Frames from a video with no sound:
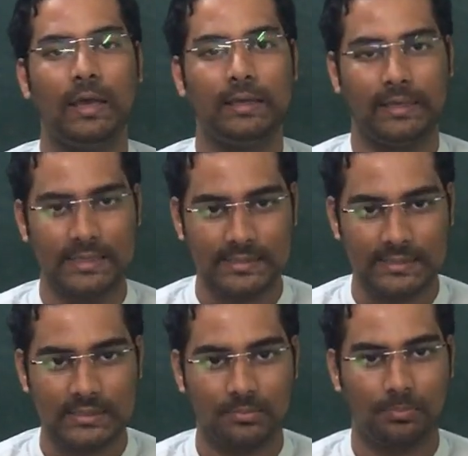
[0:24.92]

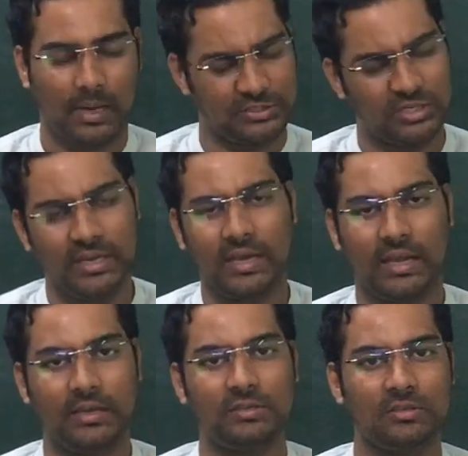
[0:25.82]
Yes, partially
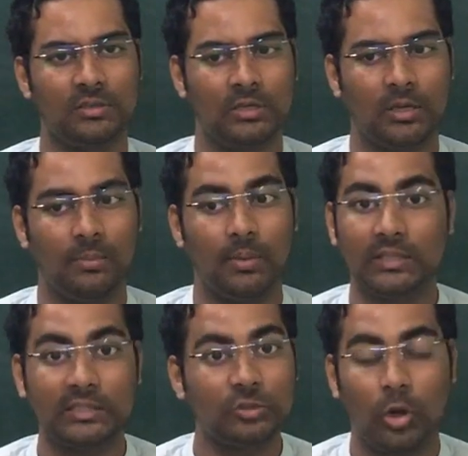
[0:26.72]
correct, but
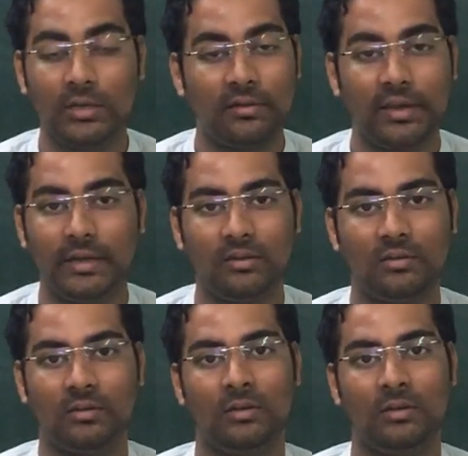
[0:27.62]
that's called trade.